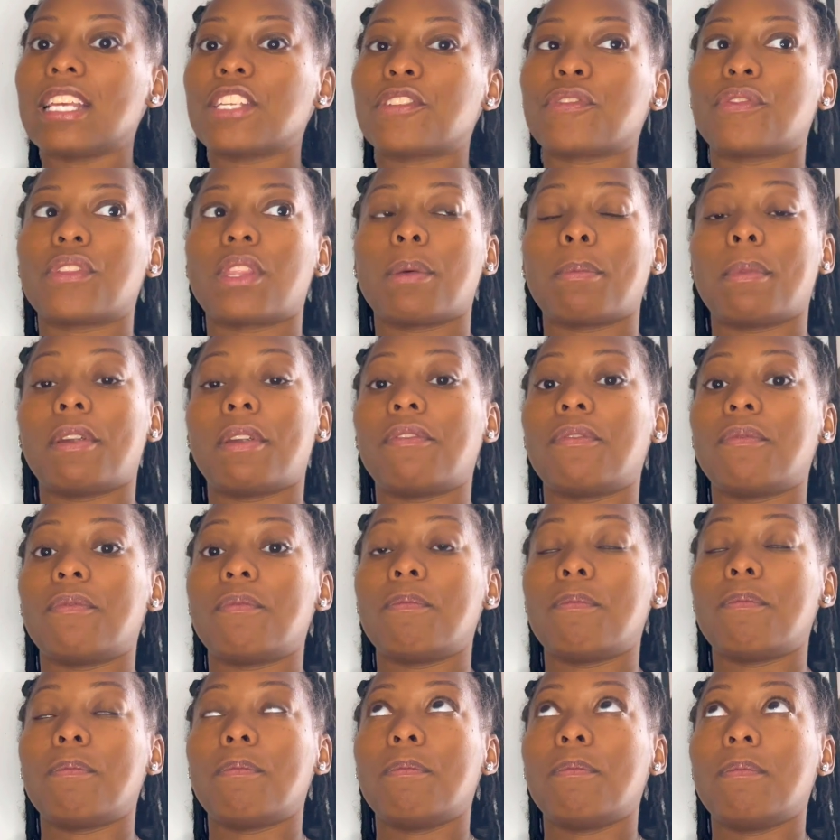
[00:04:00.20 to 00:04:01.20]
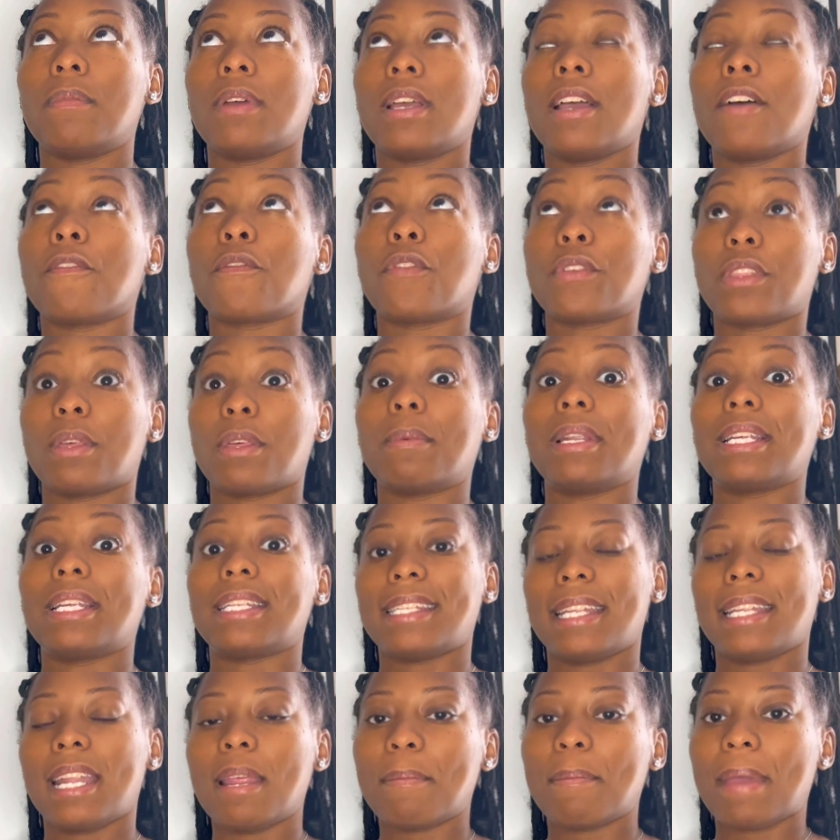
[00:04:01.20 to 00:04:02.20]
for them to
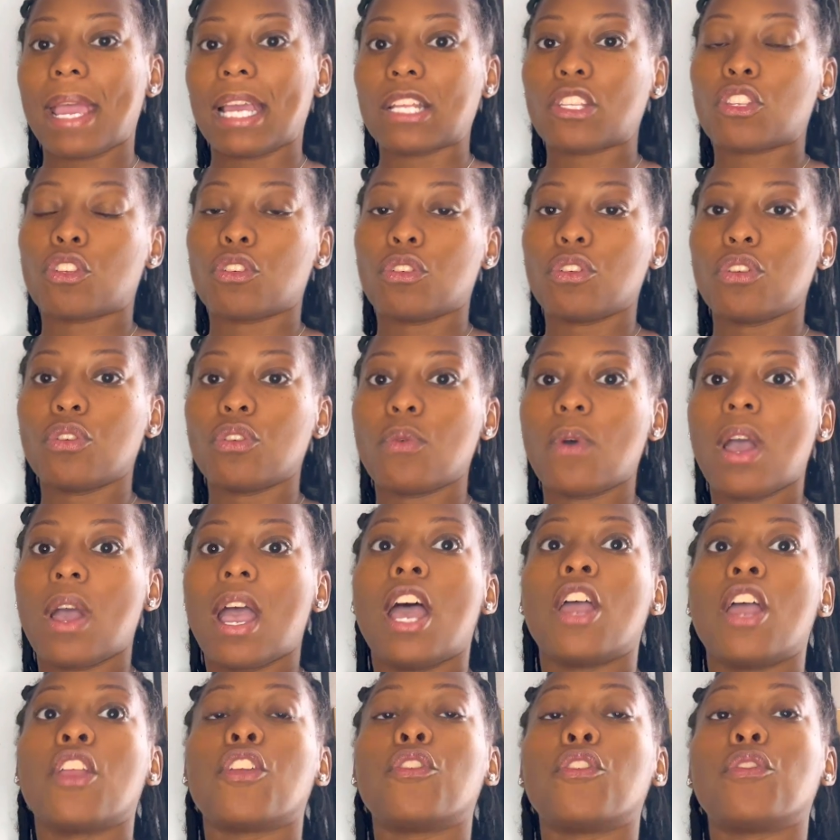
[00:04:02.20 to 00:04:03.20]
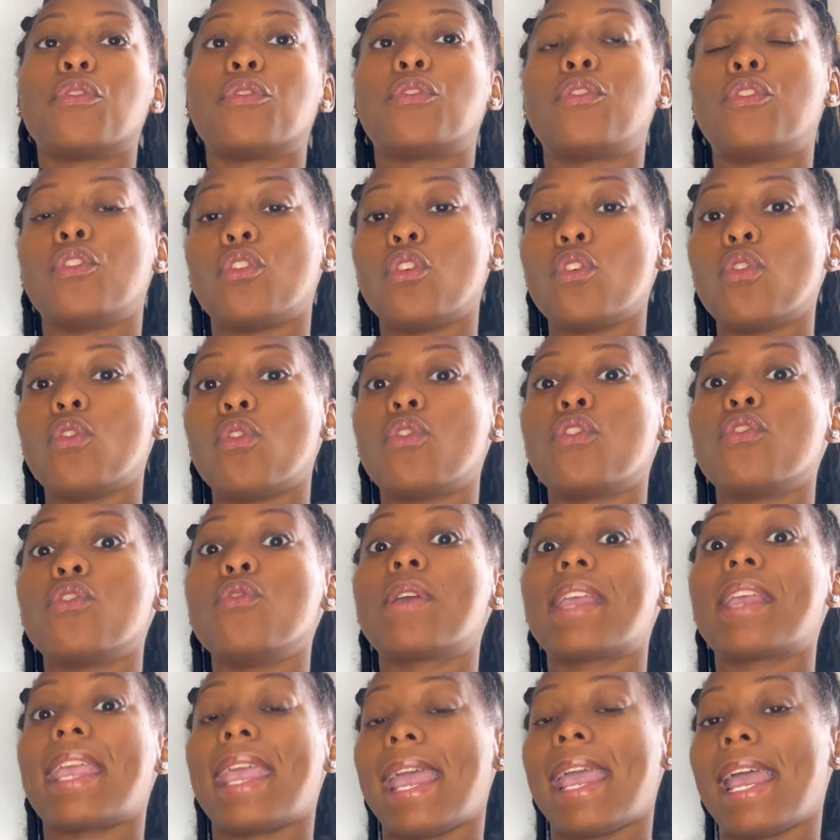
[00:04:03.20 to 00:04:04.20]
send it back to you. You
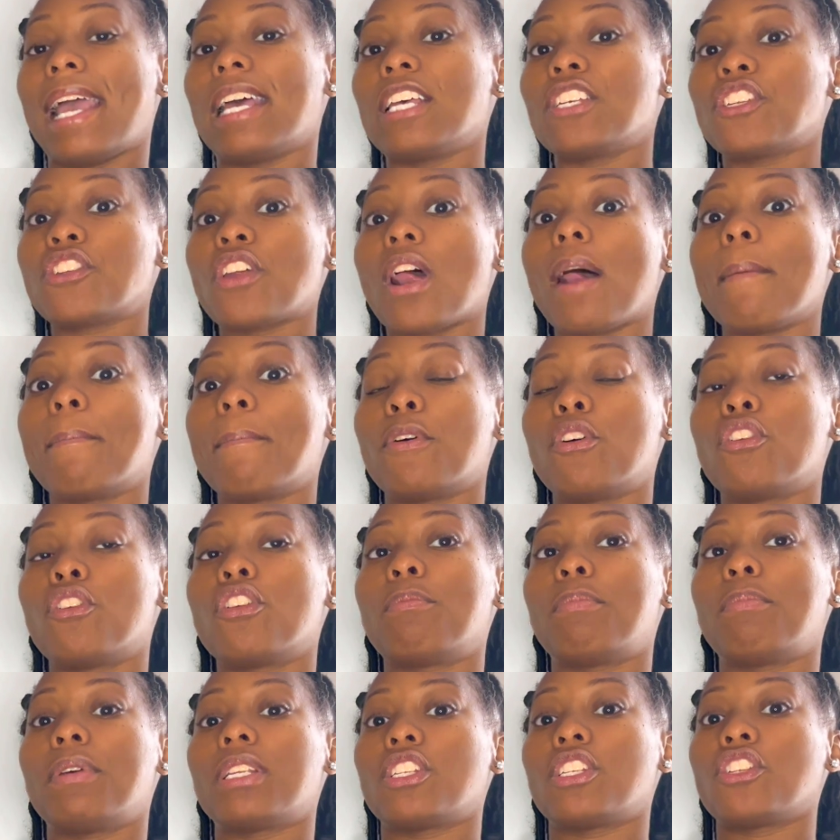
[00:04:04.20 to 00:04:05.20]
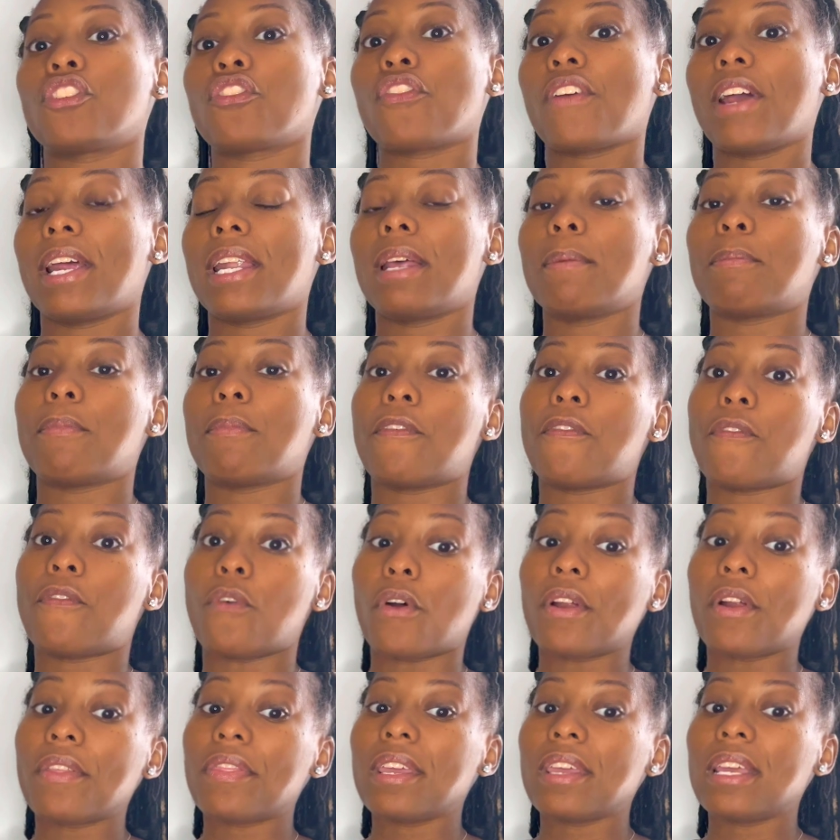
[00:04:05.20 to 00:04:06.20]
can start building business credit
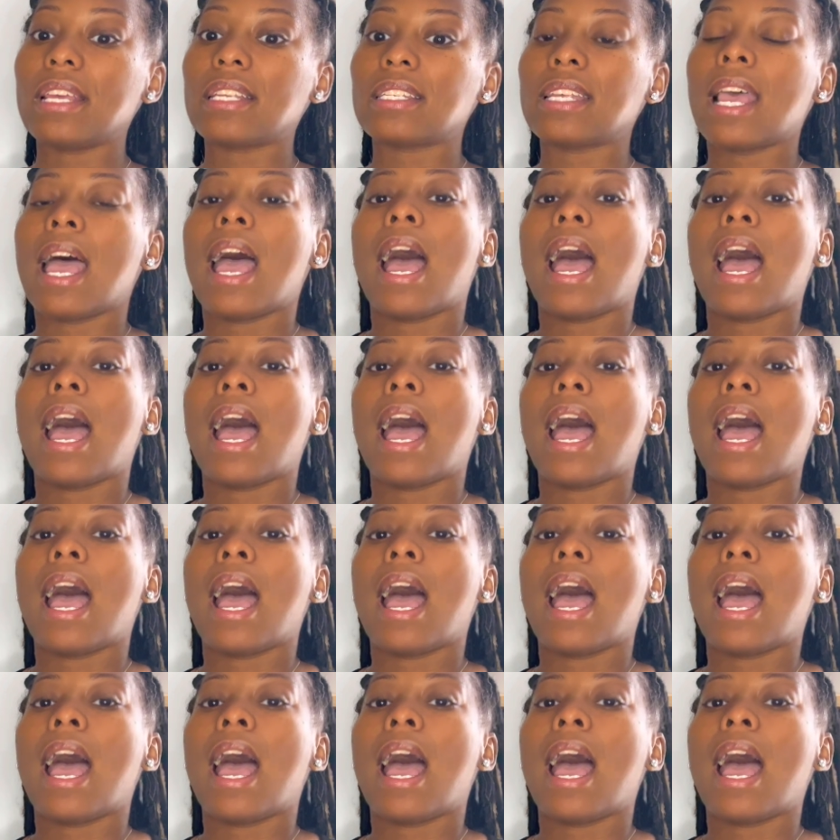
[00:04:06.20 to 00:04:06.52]
before this.